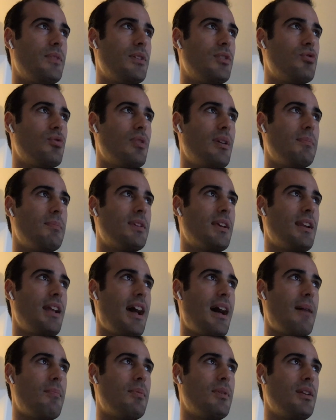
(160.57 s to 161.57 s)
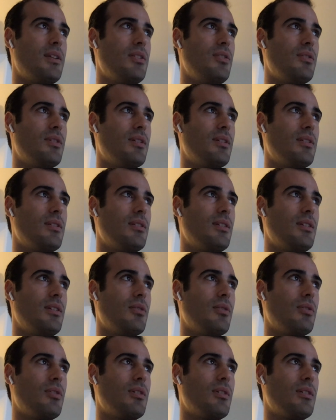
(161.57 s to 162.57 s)
dreams can happen, and
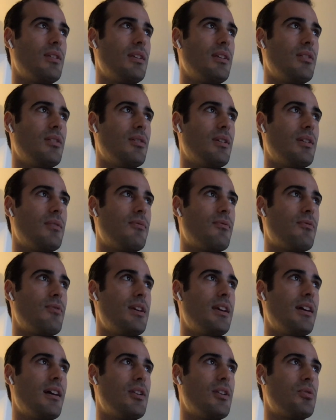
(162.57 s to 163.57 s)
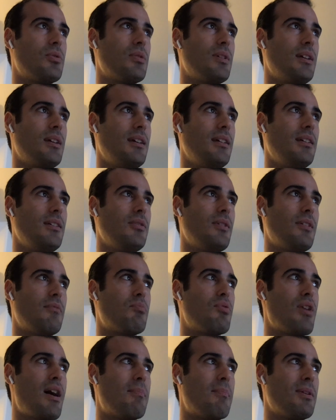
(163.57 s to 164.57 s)
you're in a free country. You
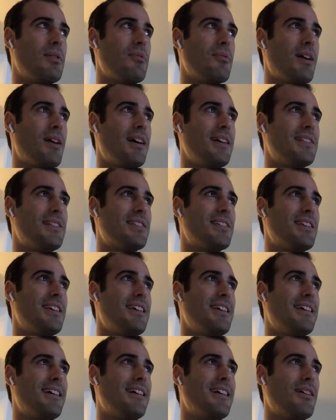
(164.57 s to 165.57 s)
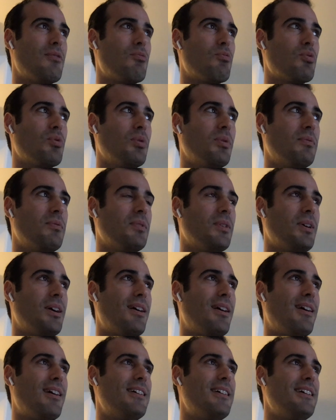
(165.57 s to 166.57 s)
have property rights, rule of
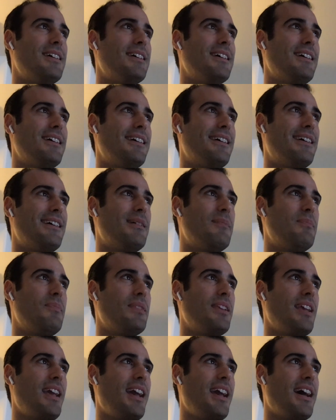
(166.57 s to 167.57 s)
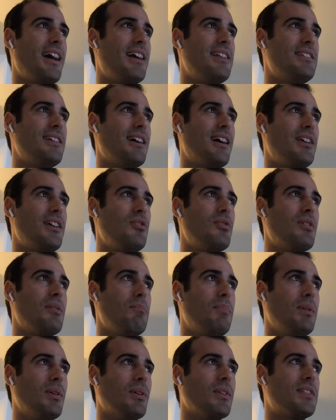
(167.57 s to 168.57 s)
law, and you
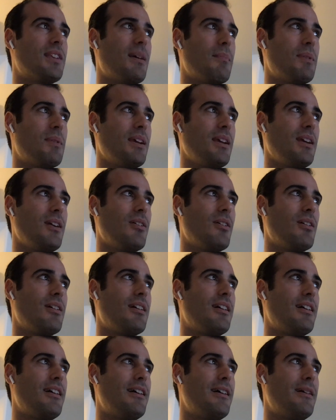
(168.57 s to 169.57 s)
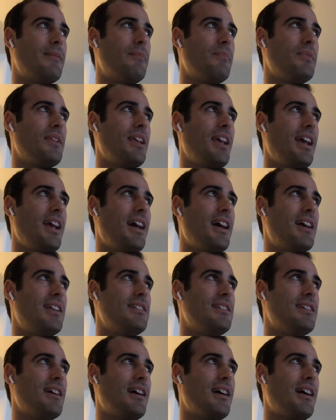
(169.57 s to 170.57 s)
can build something here
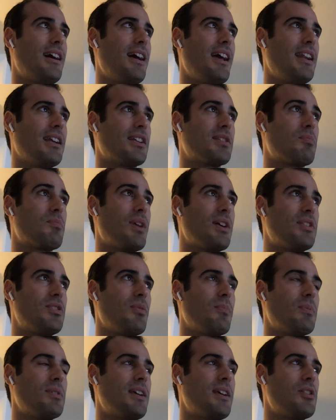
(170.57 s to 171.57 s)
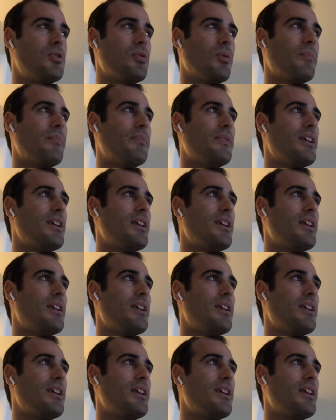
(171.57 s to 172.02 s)
and express your potential.